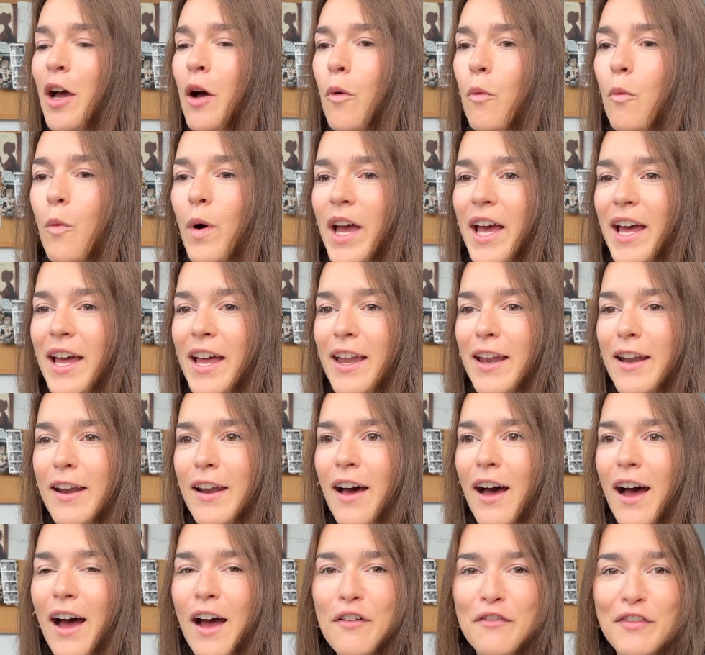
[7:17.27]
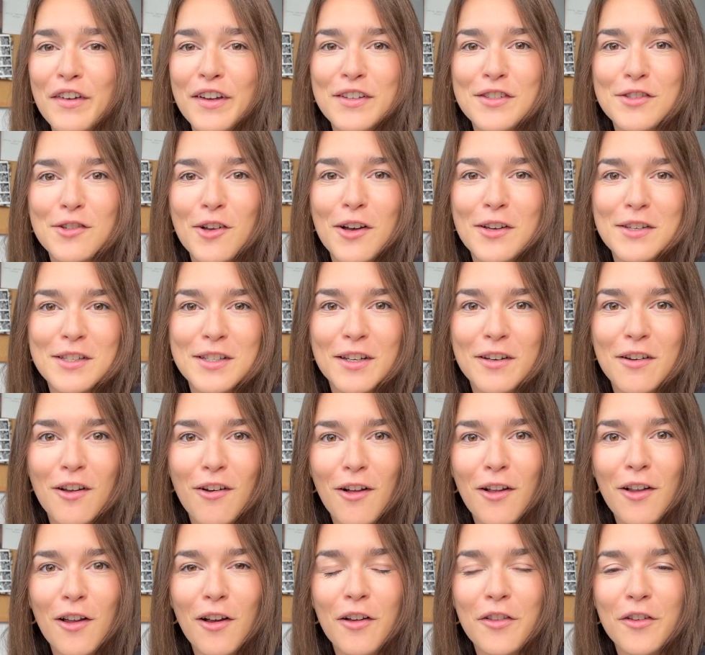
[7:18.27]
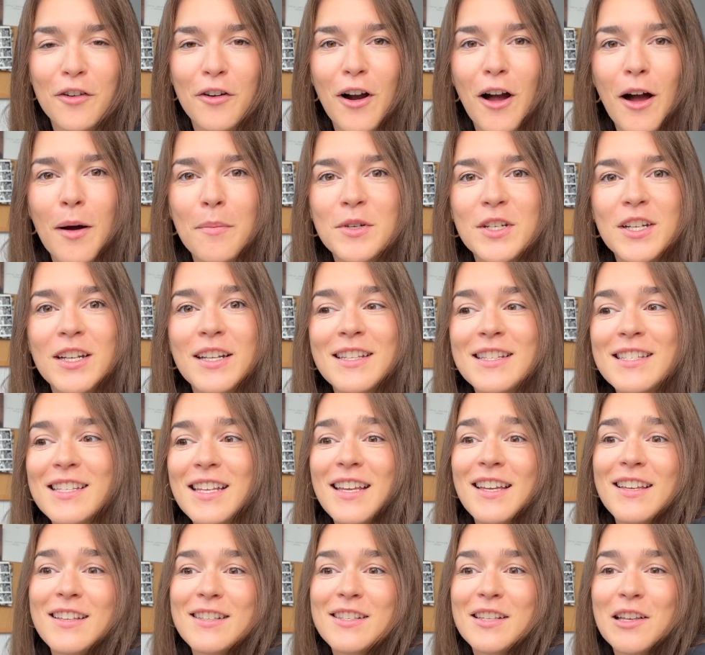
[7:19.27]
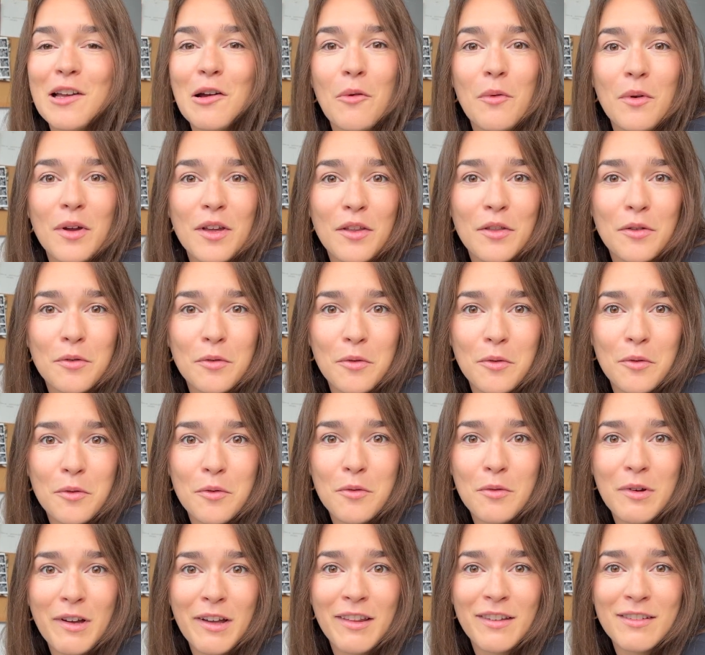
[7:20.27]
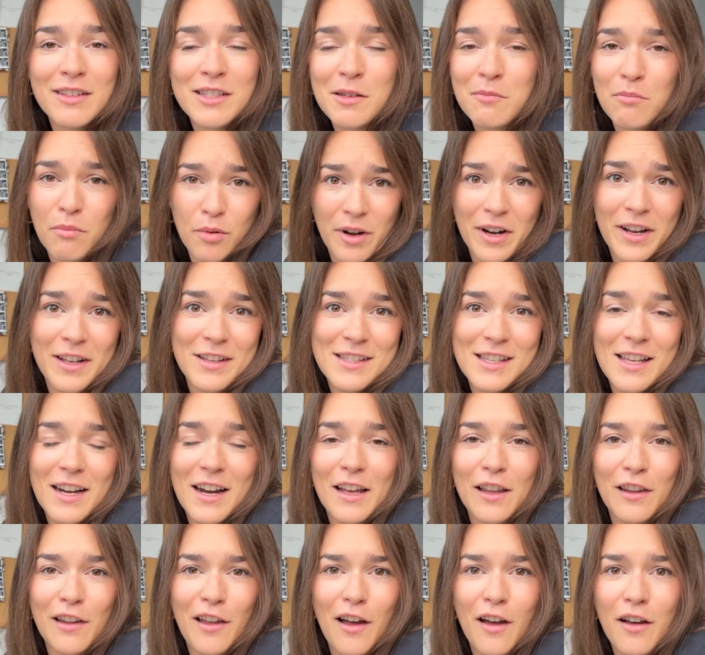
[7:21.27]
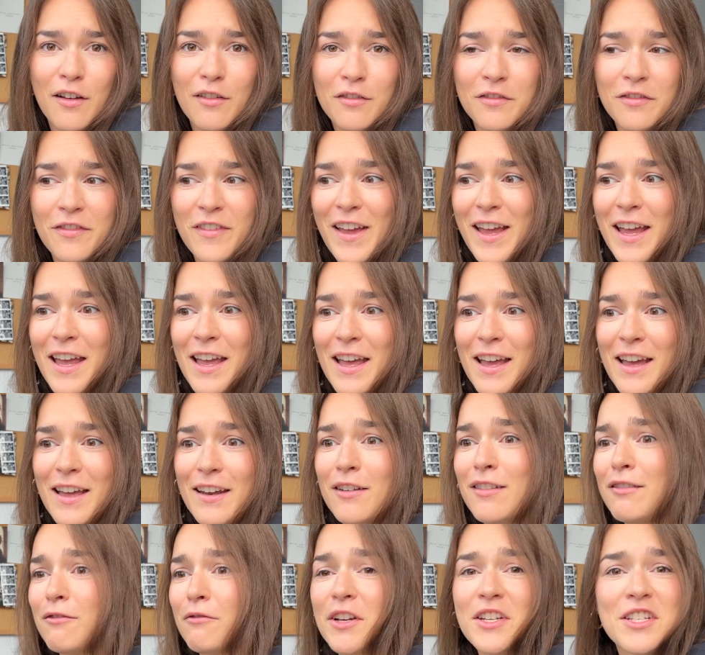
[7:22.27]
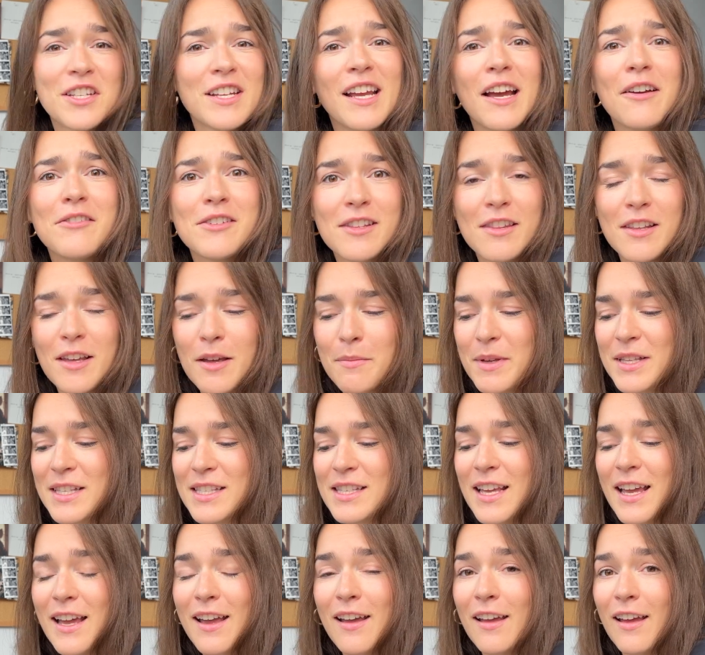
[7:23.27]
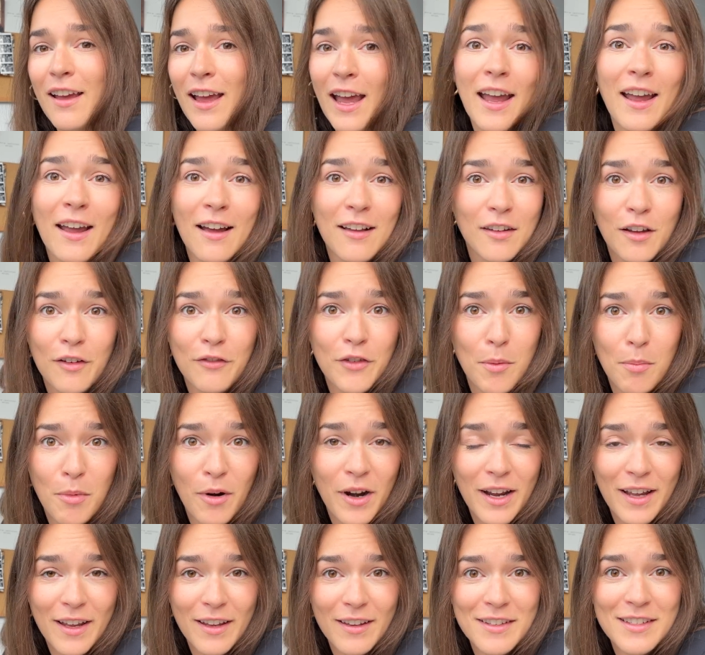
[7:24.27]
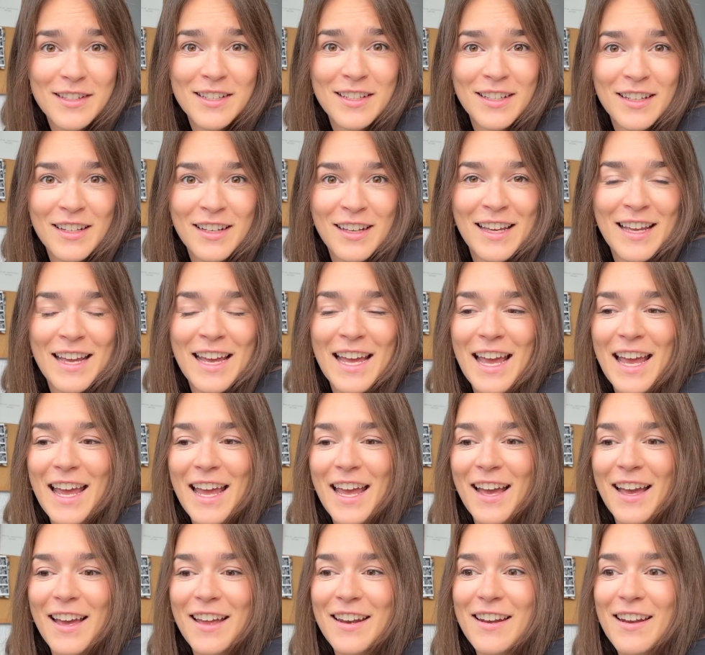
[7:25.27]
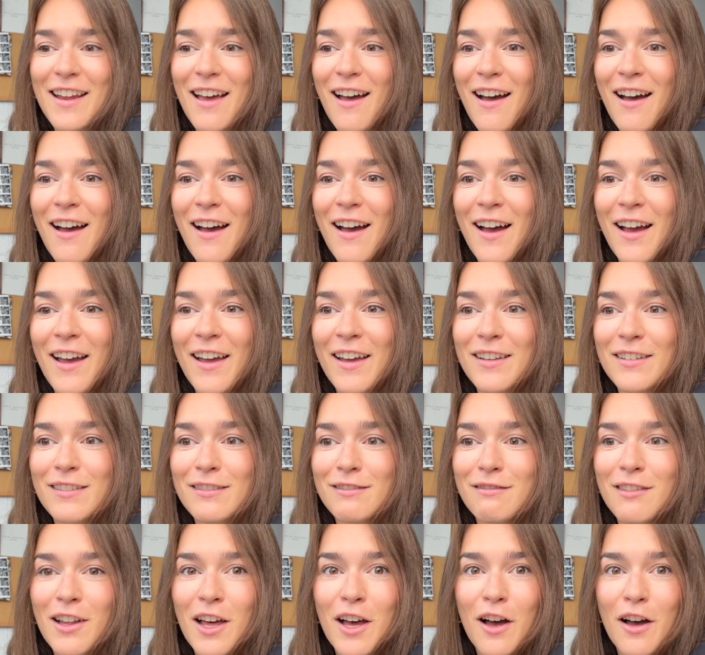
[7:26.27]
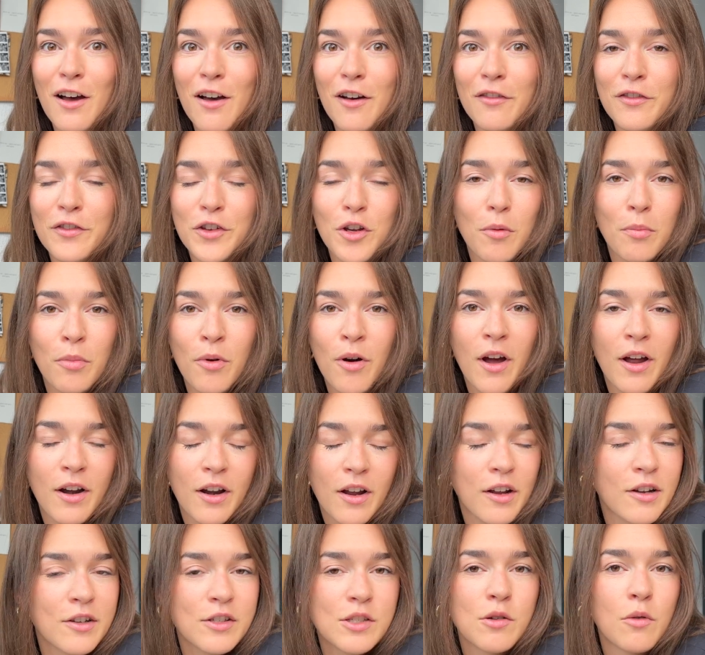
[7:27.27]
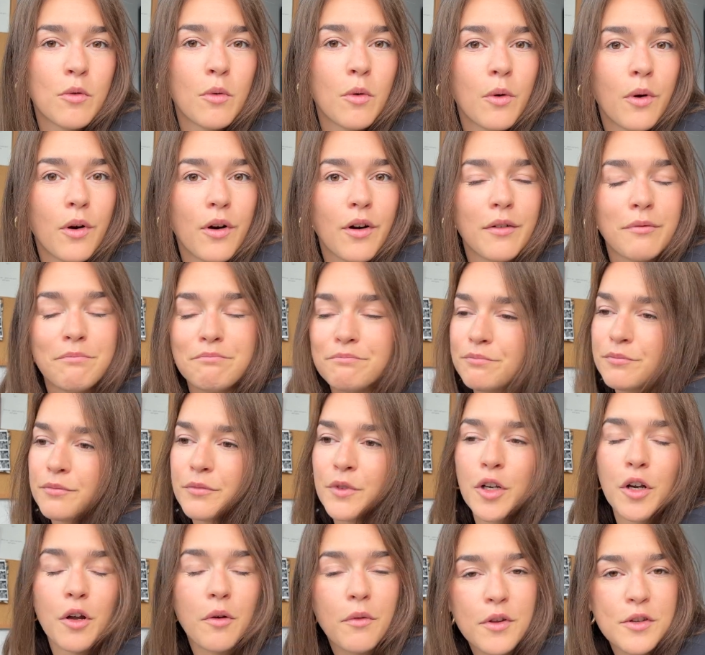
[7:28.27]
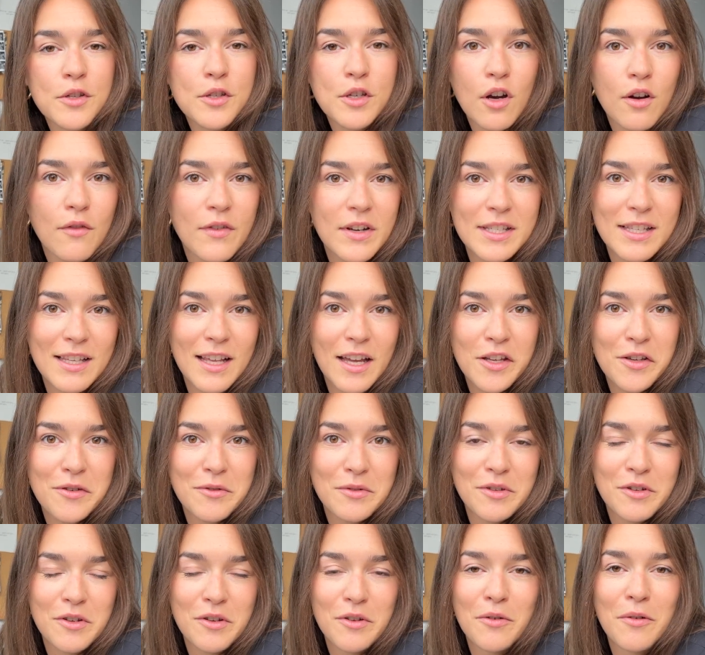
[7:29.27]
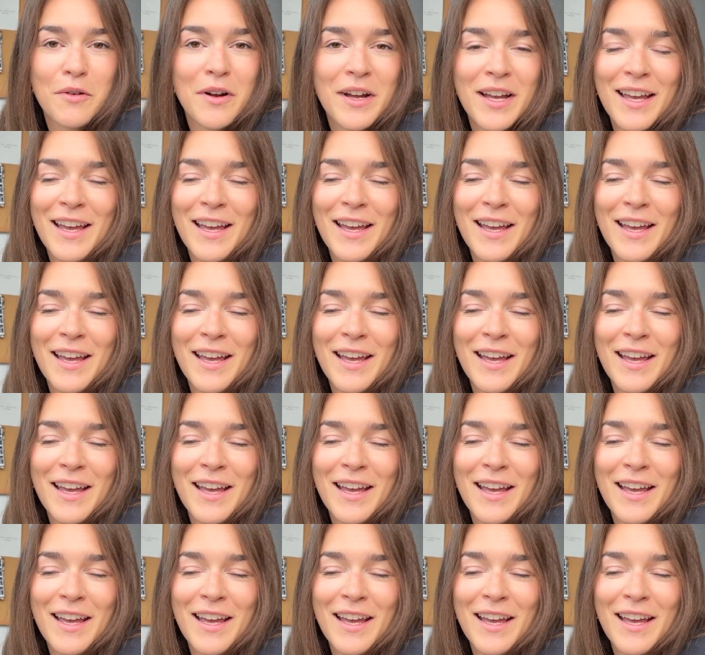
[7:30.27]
when I've exhausted all other options, is going through some brands that I love and reaching out to them and say, hey, I love your brand and I love your products, or, you know, the service that you do,